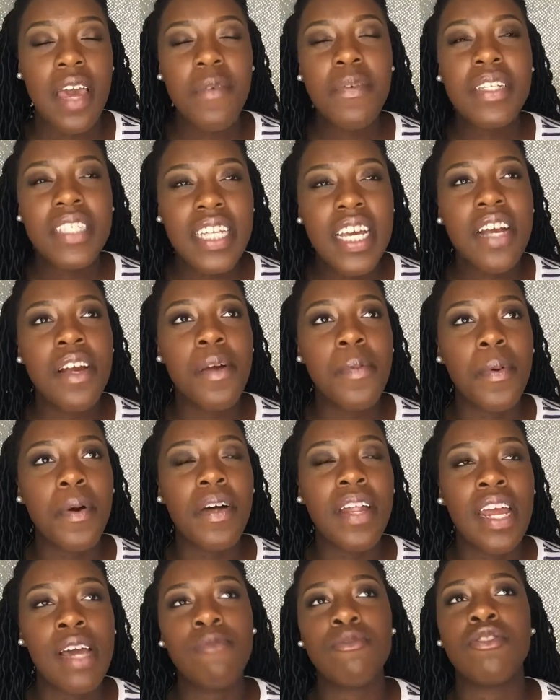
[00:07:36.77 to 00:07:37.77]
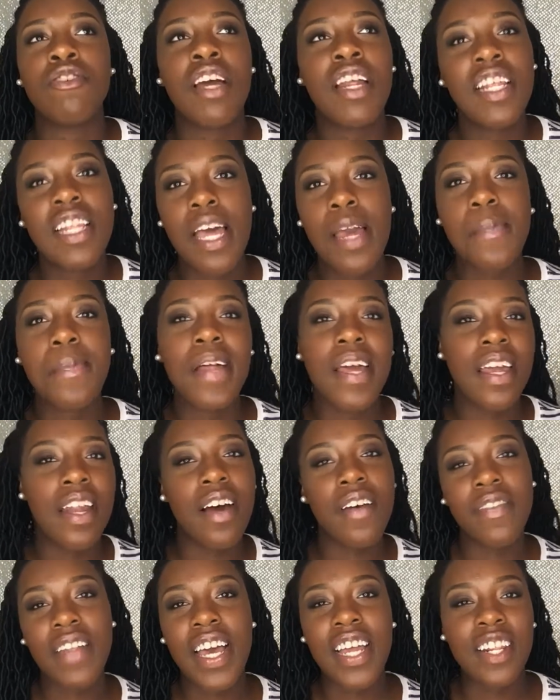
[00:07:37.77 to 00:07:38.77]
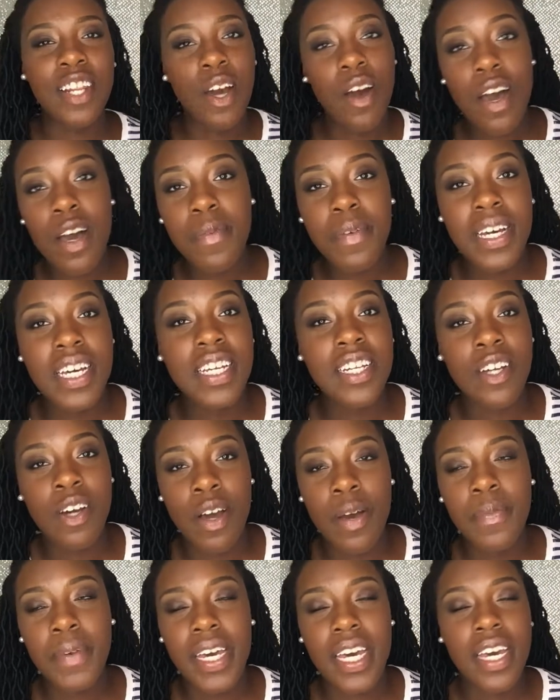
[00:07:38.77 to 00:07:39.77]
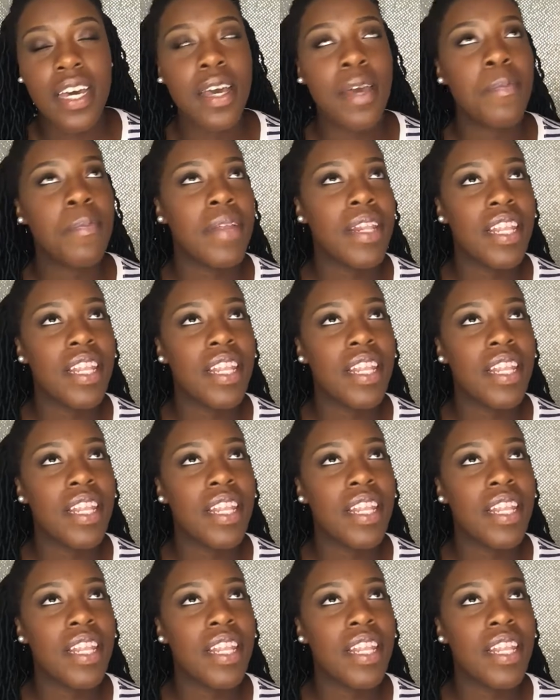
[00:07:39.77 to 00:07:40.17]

It was terrible. And I was trying to like play it off like, no, I'm good, no, I'm good.